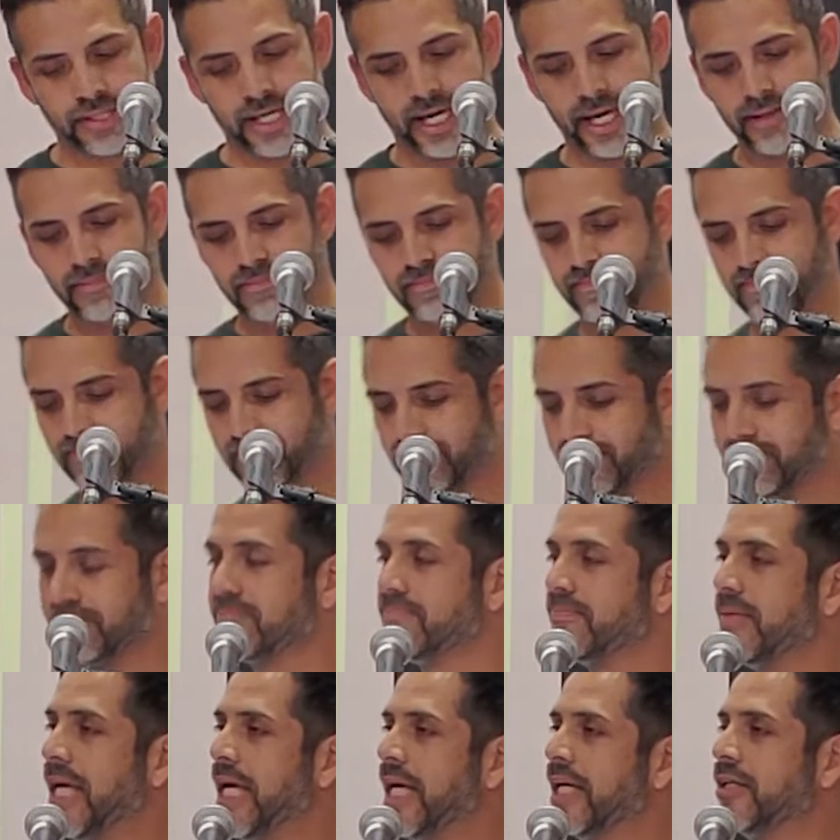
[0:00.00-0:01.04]
say
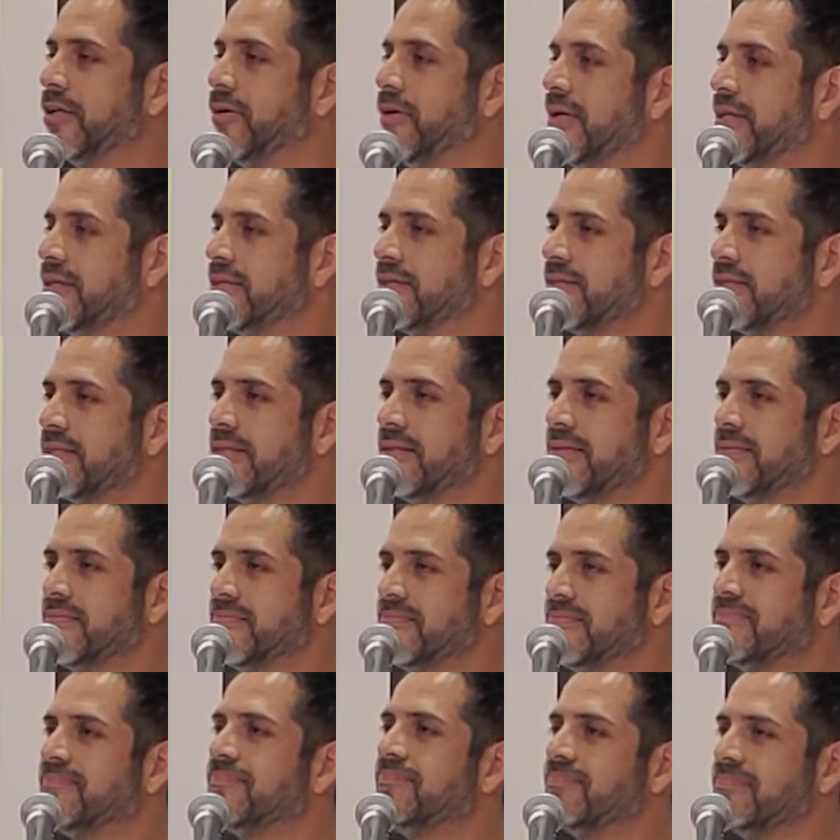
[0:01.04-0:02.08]
ignorance
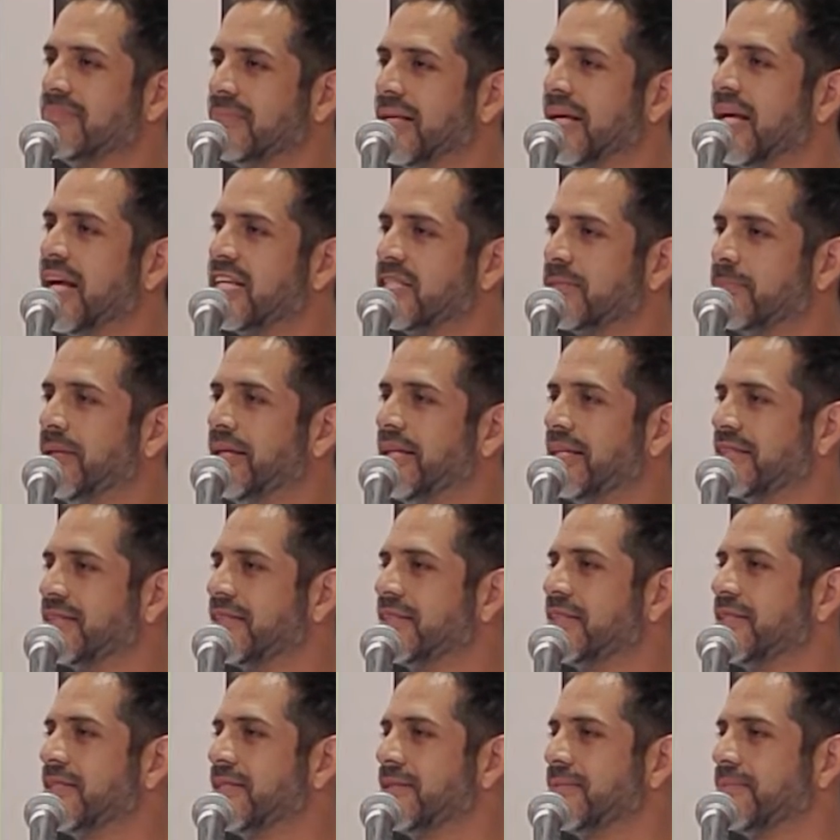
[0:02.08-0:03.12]
is
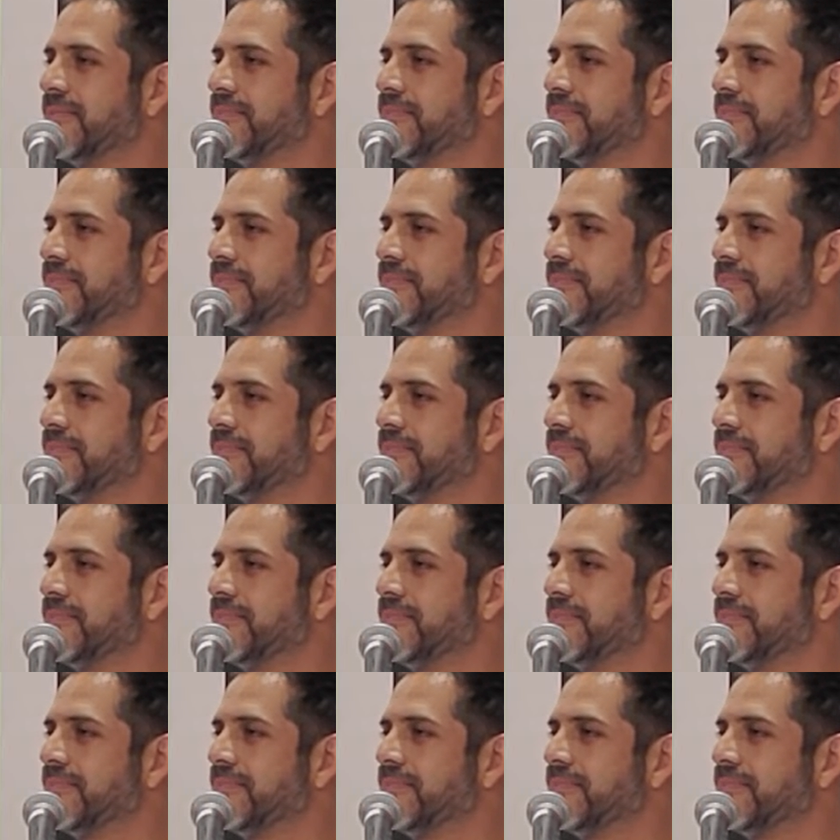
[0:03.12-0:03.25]
bliss.